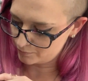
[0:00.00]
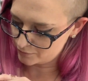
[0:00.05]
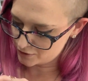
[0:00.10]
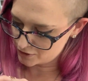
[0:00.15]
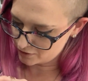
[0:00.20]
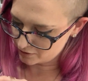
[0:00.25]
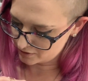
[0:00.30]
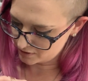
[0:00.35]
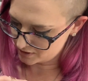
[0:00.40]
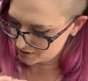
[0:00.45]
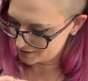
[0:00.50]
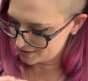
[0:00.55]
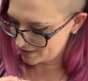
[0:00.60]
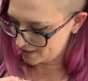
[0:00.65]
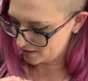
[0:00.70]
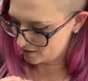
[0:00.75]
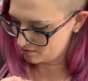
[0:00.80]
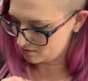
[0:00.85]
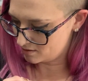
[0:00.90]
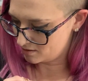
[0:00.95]
took the
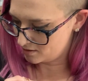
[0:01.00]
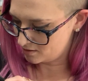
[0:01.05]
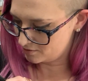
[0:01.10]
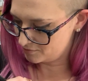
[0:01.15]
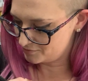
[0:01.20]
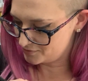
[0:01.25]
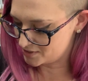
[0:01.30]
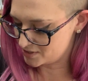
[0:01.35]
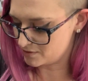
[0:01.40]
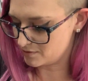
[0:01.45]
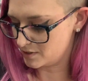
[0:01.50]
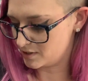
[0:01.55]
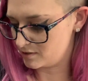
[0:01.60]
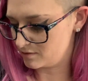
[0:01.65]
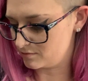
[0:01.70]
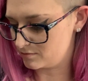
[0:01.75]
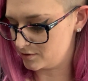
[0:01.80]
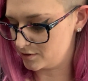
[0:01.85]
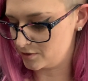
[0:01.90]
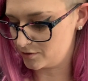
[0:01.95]
tag off, so I
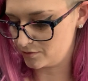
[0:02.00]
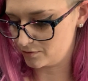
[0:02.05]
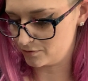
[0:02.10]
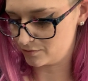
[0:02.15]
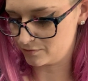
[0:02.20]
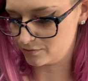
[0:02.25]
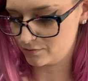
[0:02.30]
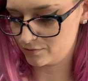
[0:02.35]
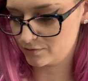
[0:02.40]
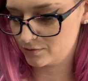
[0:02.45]
don't know